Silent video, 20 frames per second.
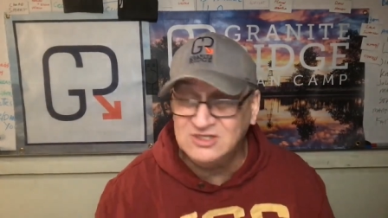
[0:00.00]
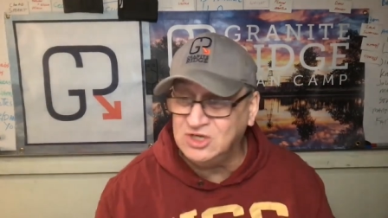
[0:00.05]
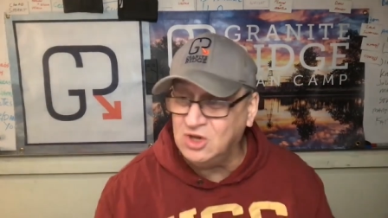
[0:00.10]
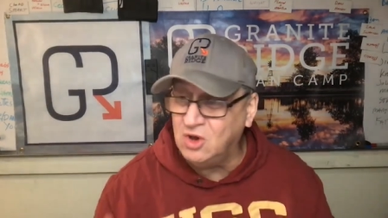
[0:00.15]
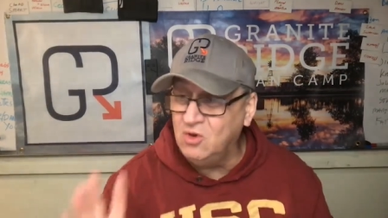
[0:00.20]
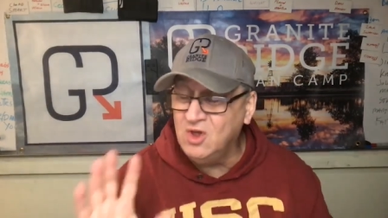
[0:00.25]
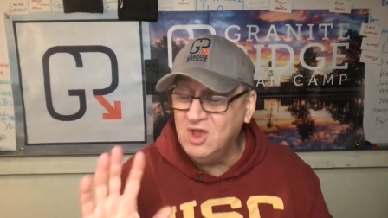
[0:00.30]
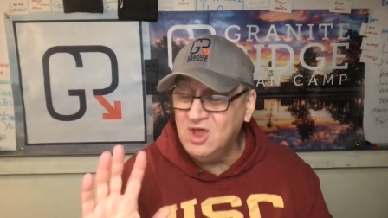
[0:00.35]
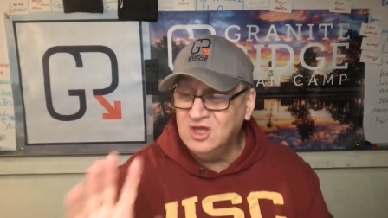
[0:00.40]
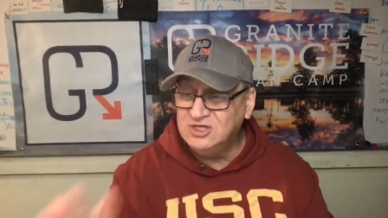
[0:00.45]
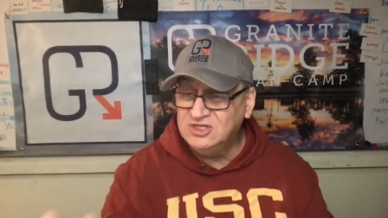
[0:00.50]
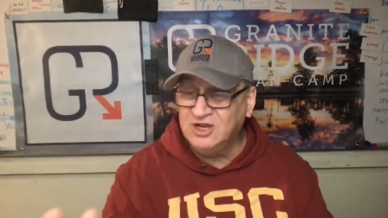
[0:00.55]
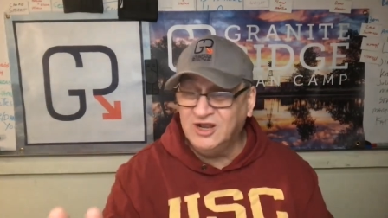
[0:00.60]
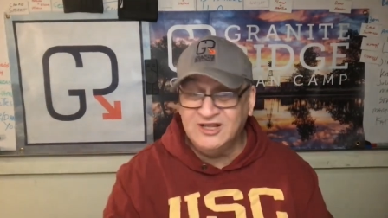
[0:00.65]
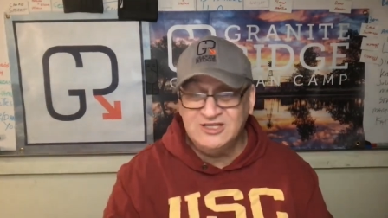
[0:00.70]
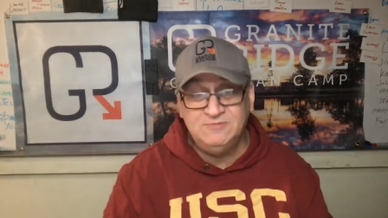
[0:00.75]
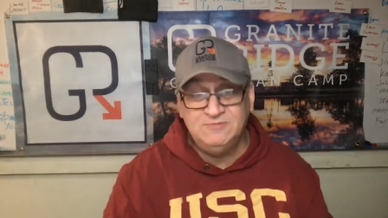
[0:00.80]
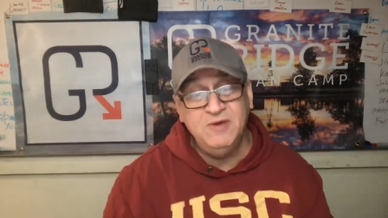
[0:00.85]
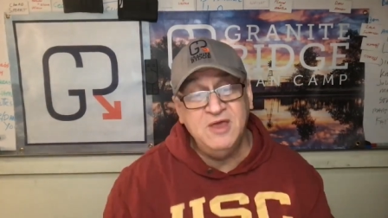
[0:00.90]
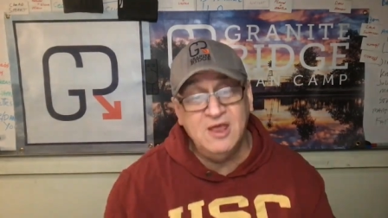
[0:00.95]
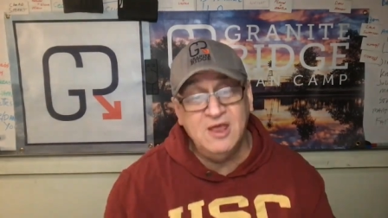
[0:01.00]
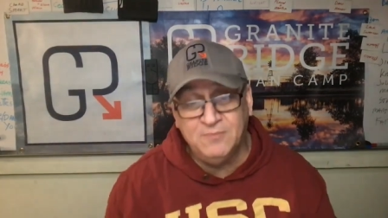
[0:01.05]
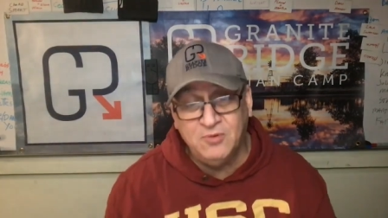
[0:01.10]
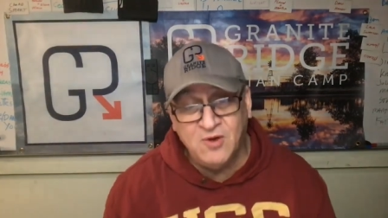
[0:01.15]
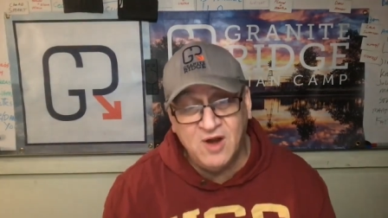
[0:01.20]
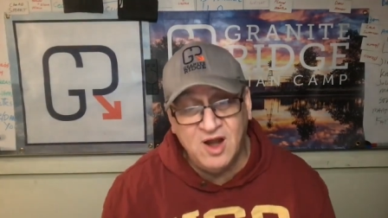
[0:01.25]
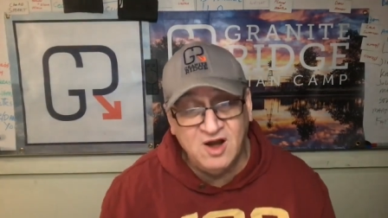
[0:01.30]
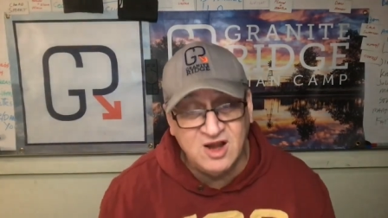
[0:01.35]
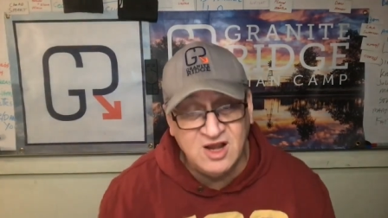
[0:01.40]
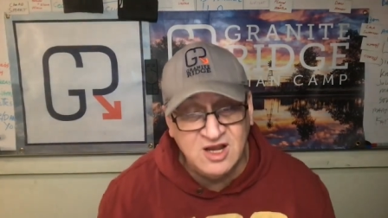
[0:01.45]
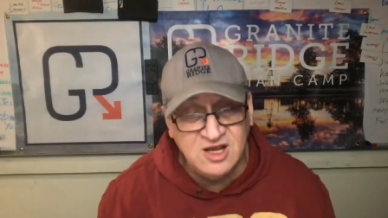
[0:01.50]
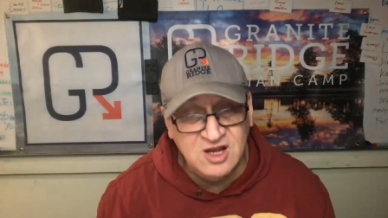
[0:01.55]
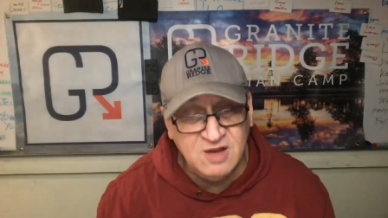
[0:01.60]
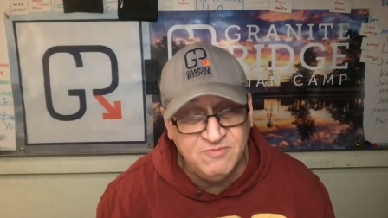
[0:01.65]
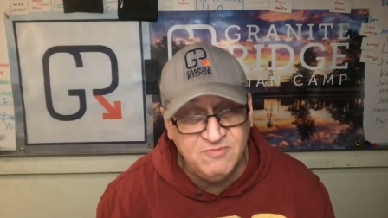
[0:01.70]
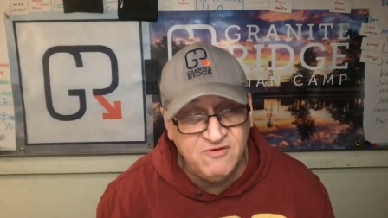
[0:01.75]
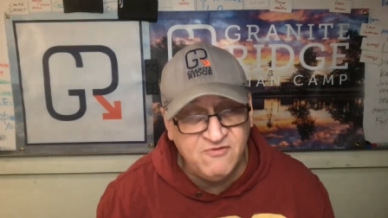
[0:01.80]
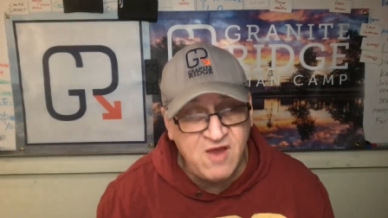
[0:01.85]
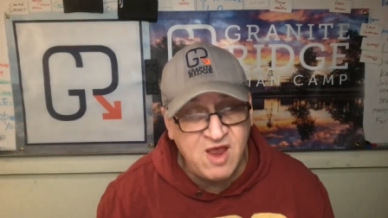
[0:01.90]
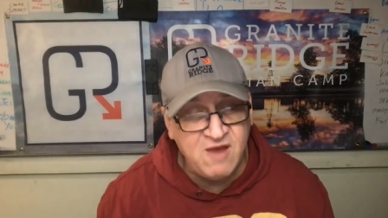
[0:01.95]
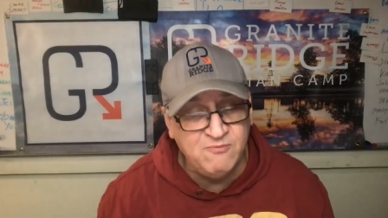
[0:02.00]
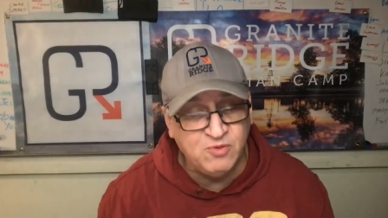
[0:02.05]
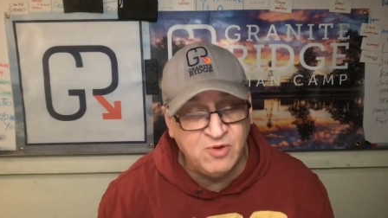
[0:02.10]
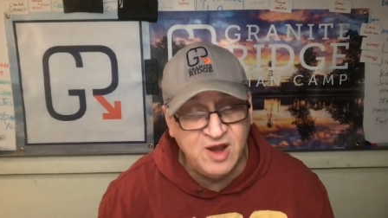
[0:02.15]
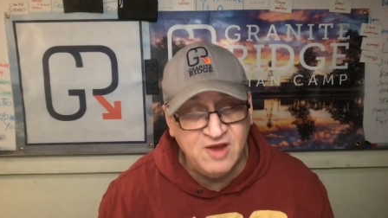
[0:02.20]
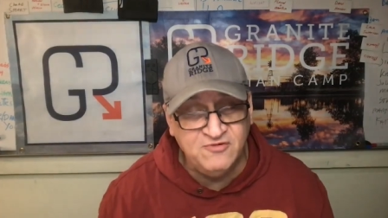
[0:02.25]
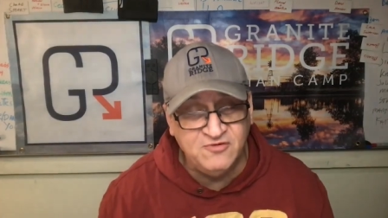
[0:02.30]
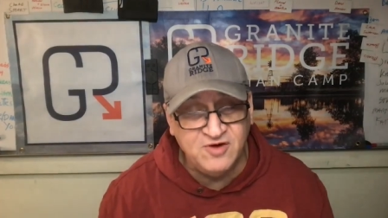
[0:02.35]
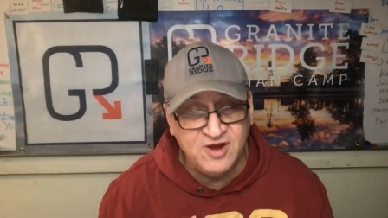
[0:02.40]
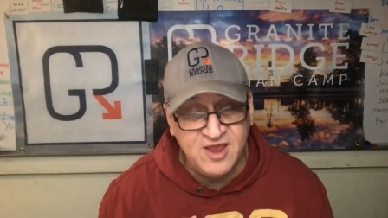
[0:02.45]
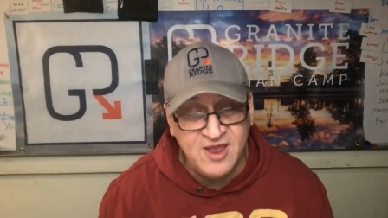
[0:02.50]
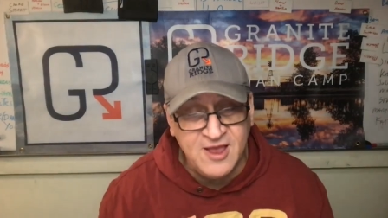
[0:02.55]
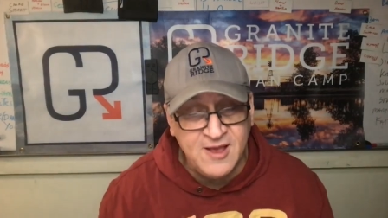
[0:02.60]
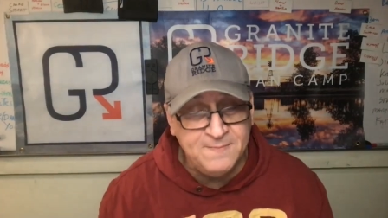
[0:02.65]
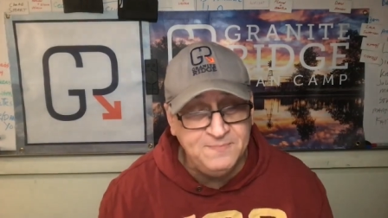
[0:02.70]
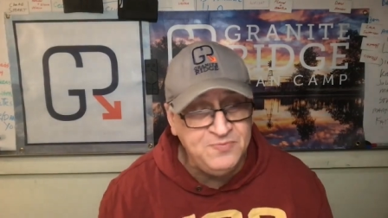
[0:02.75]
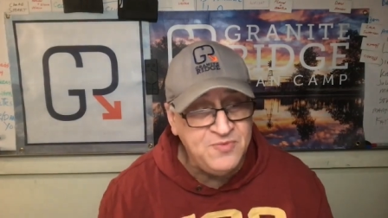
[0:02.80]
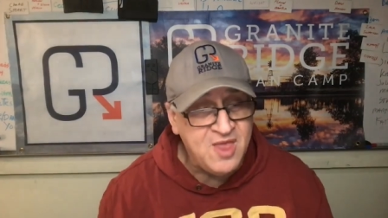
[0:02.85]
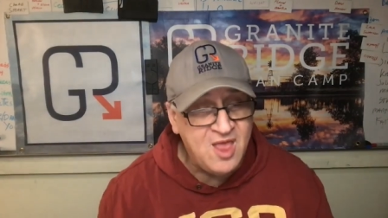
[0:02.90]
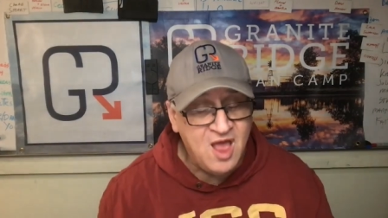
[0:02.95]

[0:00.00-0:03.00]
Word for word: So so let's be in prayer, continue to pray for him.